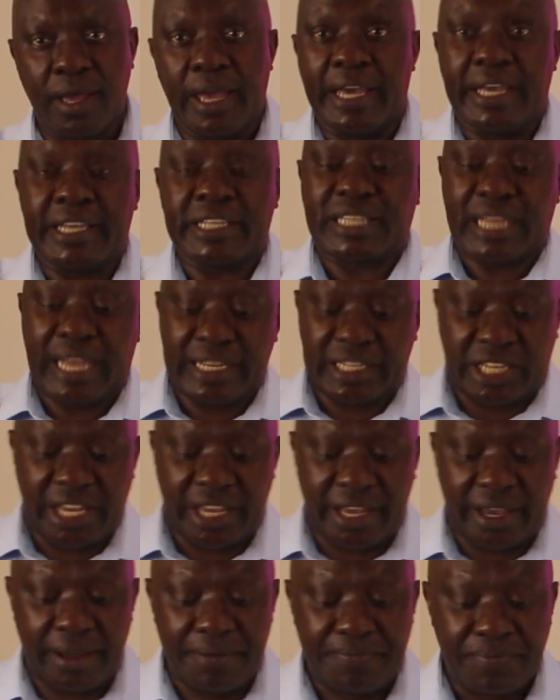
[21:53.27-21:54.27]
He says
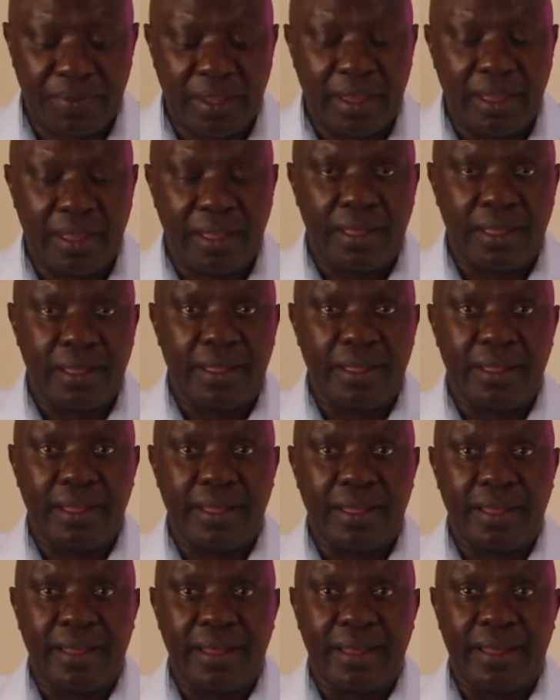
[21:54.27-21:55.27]
here,
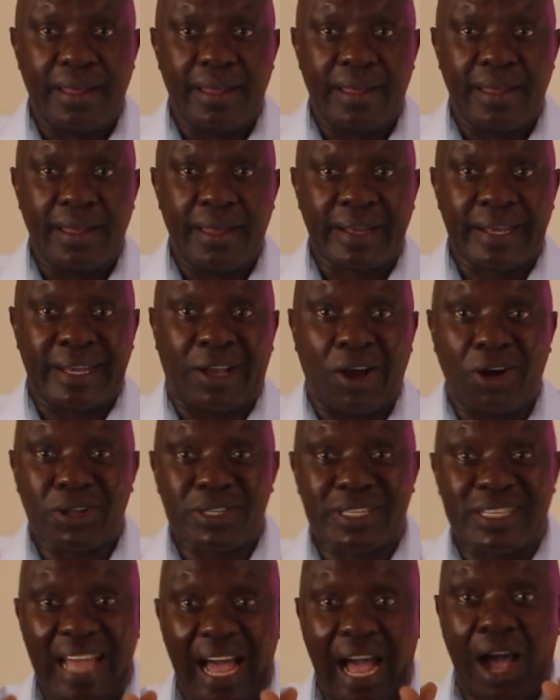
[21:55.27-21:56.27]

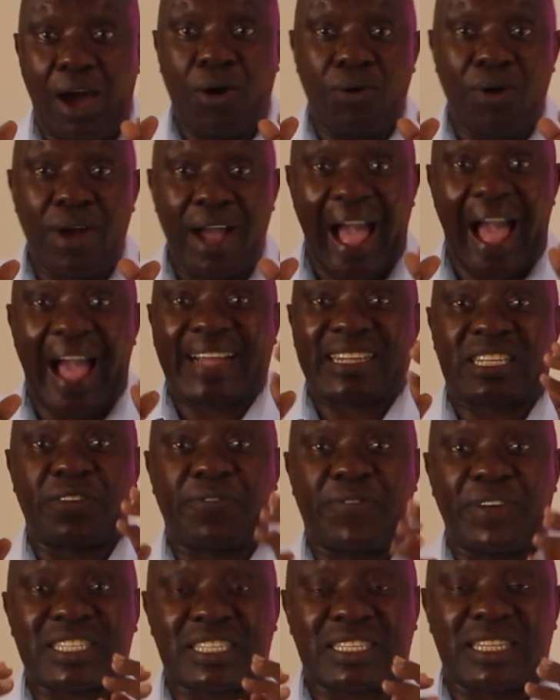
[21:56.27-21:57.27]
God now
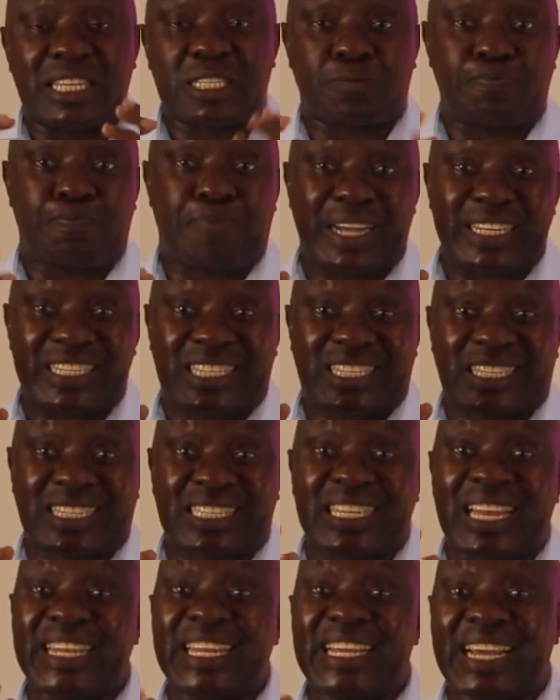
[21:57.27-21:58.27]
activates this by
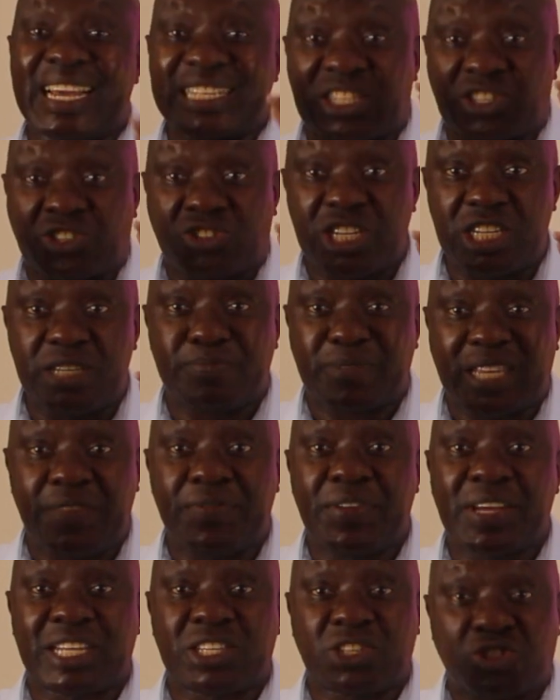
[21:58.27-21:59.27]
sending a dream,
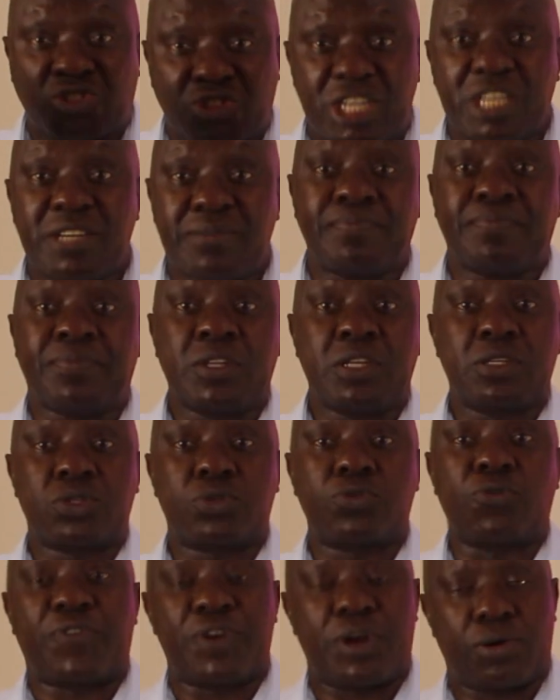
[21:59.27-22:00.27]
giving a dream
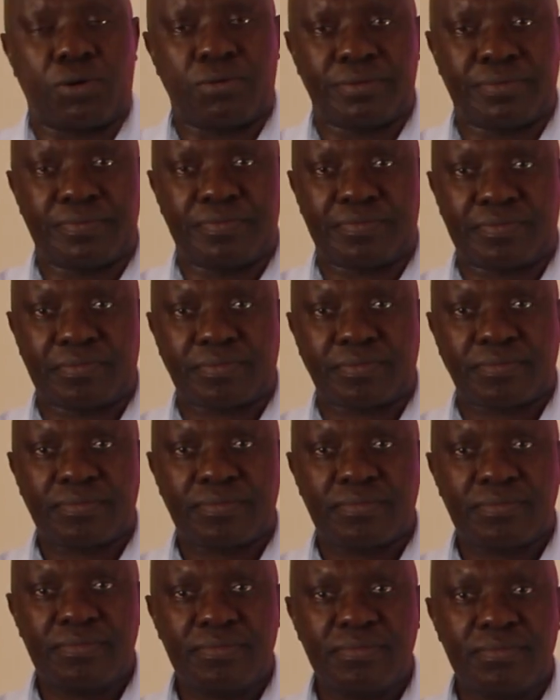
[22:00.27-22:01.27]
to Pharaoh.
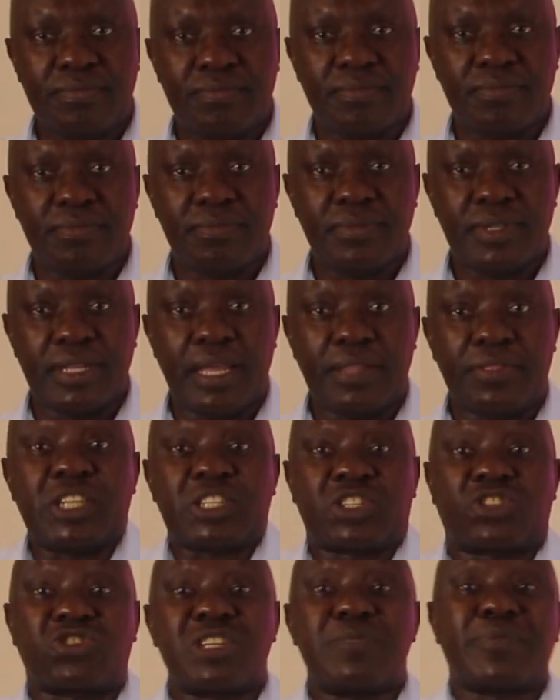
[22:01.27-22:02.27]

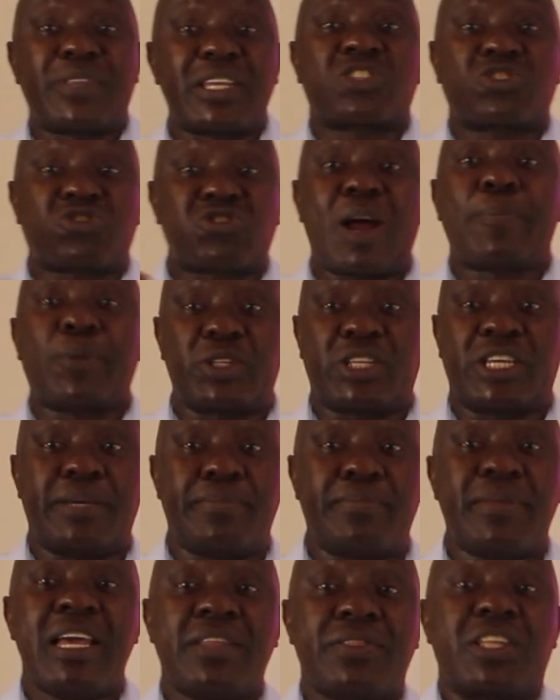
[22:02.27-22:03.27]
The dream that troubled
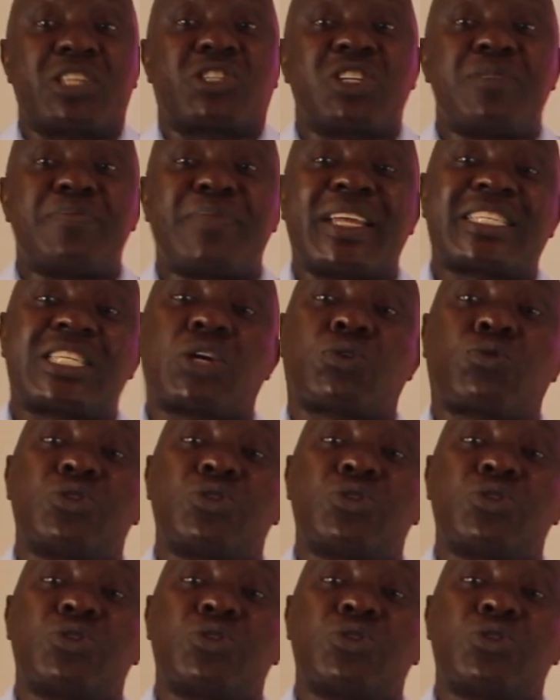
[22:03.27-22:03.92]
him, the dream that he